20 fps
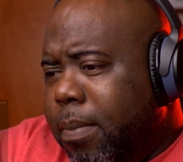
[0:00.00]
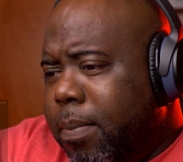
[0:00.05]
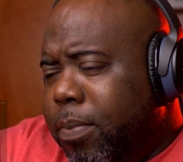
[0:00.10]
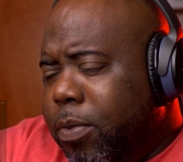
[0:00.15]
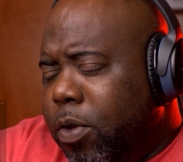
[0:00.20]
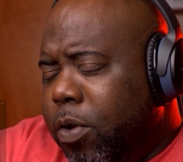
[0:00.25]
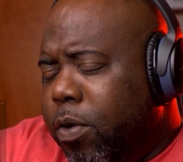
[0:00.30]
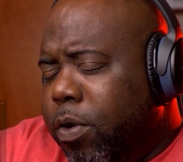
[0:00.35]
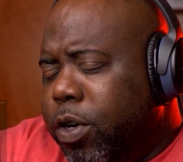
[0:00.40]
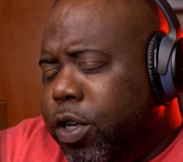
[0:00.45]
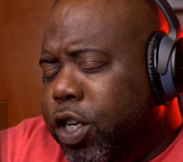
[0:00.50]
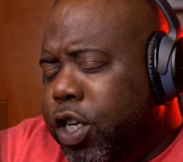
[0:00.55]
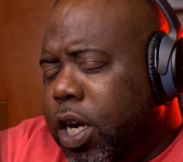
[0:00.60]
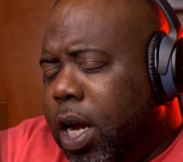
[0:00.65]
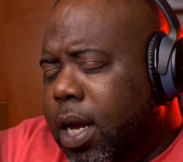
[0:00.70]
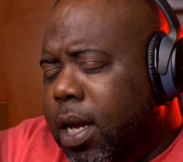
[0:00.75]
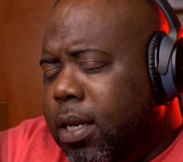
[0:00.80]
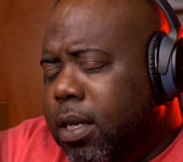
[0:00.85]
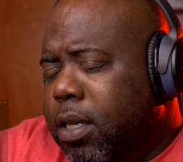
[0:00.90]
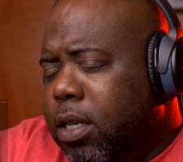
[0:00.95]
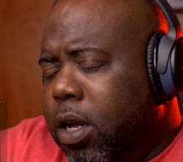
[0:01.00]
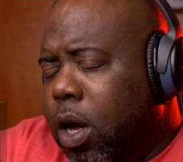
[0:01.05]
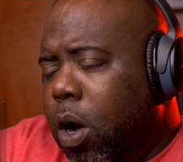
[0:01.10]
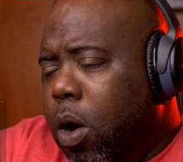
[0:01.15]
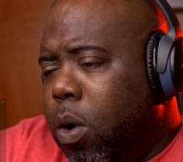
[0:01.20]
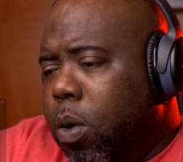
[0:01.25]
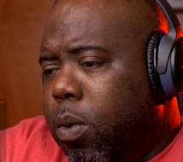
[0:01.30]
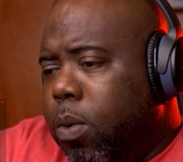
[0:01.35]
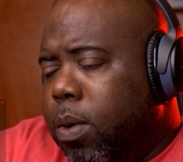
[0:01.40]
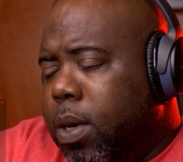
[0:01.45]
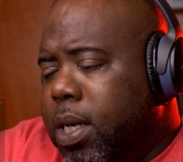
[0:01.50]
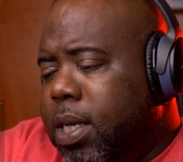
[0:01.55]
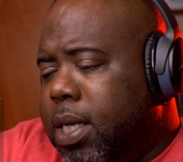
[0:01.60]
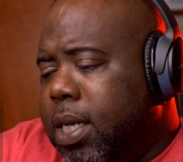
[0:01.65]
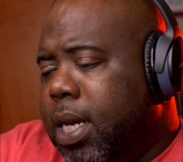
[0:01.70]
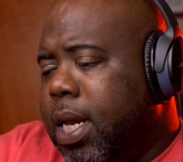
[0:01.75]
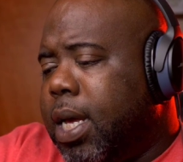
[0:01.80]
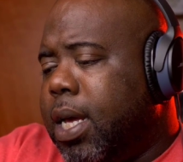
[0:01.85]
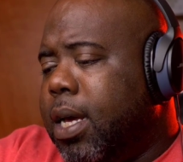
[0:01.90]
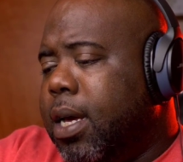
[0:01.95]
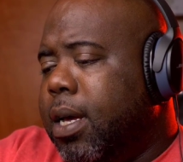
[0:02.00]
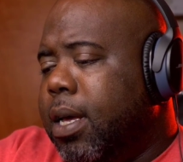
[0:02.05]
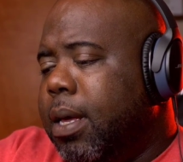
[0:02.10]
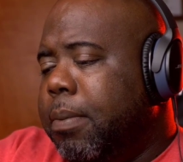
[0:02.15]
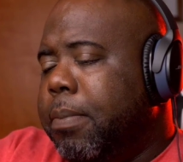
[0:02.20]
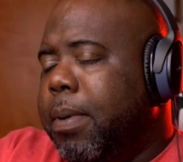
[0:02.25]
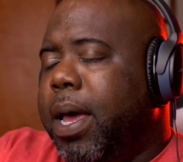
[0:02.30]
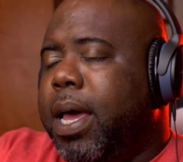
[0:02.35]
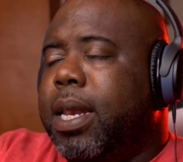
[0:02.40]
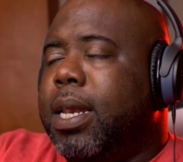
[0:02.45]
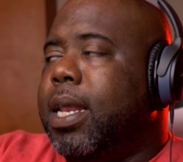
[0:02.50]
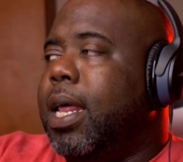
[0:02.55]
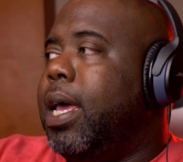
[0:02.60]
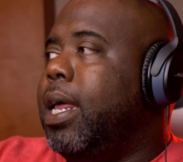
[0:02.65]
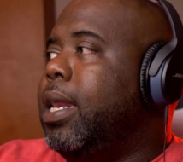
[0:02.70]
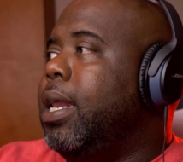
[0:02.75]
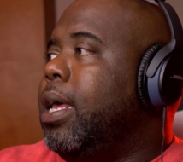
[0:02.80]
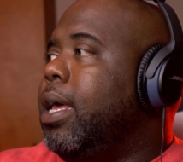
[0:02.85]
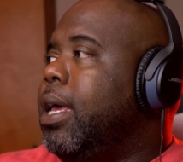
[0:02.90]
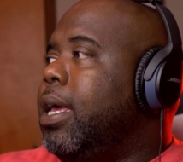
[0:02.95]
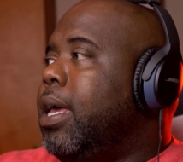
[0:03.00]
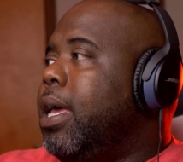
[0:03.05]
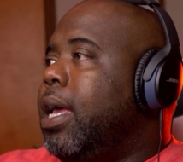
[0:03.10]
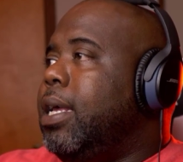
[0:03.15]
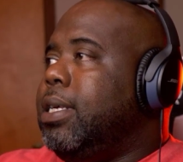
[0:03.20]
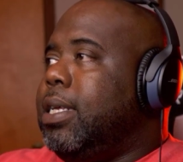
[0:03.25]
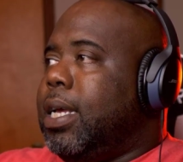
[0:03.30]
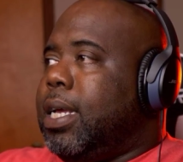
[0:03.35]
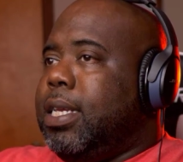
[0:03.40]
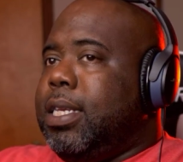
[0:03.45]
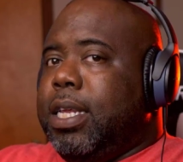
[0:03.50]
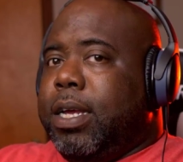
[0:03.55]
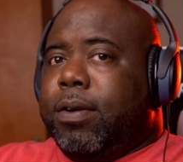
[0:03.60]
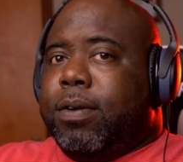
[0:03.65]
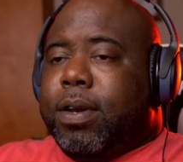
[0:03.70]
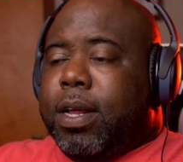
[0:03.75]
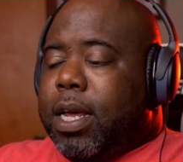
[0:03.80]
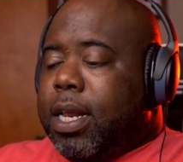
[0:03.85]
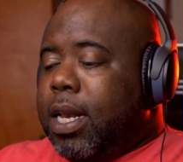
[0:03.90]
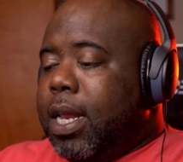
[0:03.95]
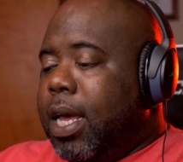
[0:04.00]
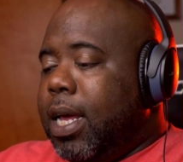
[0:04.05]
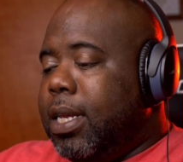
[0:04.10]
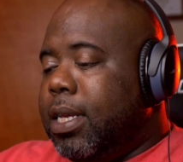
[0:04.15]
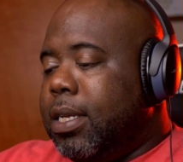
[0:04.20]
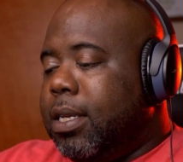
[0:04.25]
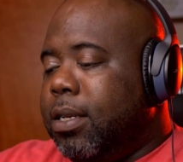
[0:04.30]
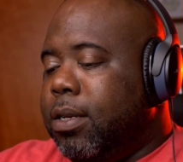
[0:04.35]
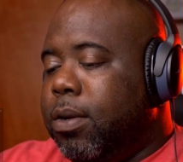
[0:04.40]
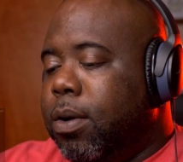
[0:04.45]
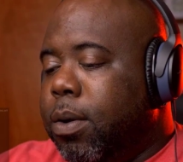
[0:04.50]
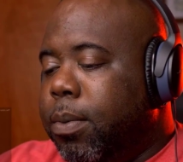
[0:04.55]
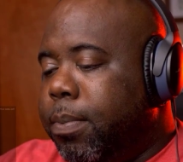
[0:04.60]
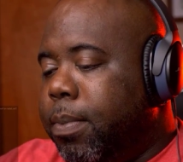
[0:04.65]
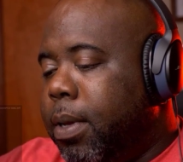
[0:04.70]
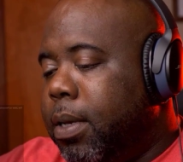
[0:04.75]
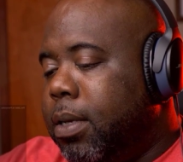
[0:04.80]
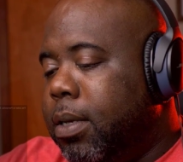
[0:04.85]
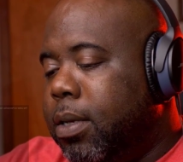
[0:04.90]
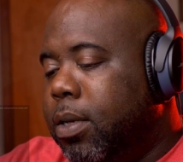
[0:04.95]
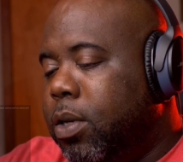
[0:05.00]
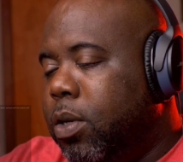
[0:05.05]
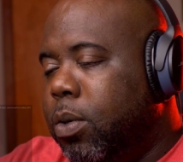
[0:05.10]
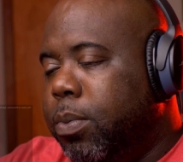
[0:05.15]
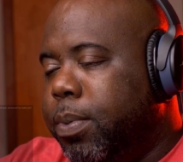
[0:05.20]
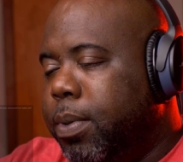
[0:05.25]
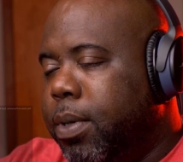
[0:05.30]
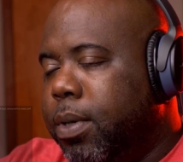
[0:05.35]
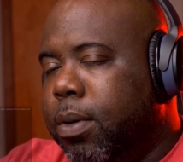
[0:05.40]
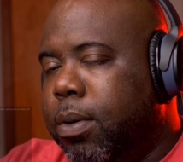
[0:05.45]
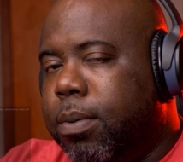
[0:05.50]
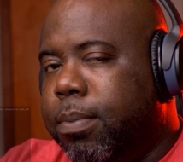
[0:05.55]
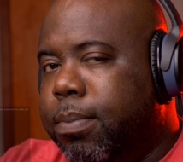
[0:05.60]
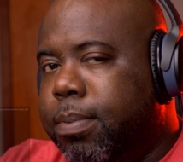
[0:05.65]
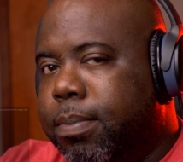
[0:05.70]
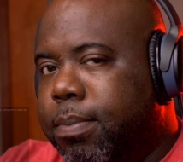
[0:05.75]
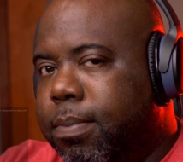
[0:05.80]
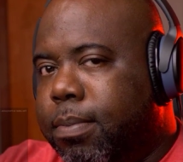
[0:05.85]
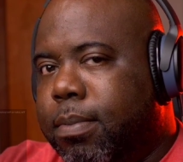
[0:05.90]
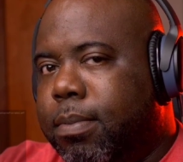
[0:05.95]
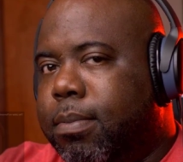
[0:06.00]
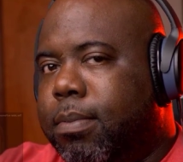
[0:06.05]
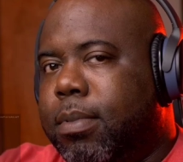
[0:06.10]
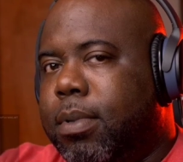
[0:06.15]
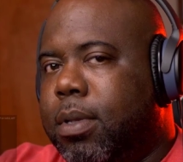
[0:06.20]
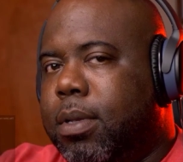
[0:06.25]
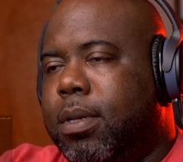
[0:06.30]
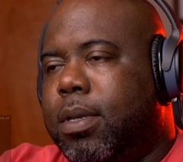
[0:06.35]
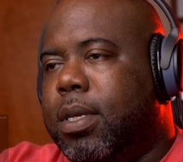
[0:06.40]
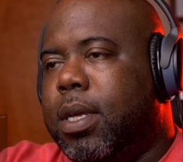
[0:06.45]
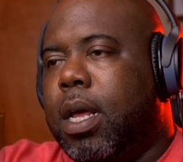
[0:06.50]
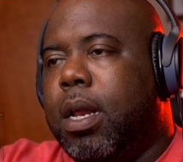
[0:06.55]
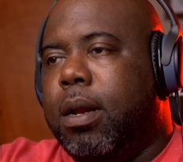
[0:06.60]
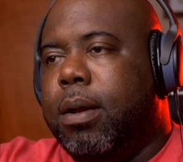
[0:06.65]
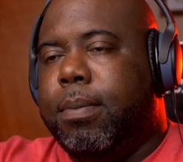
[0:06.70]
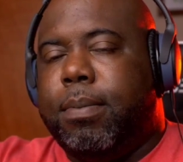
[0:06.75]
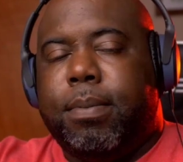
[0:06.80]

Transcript: You're a John Doe. That's like a, in my headlight. It's like a deer in the headlights. That's dope. That's a super dope setup.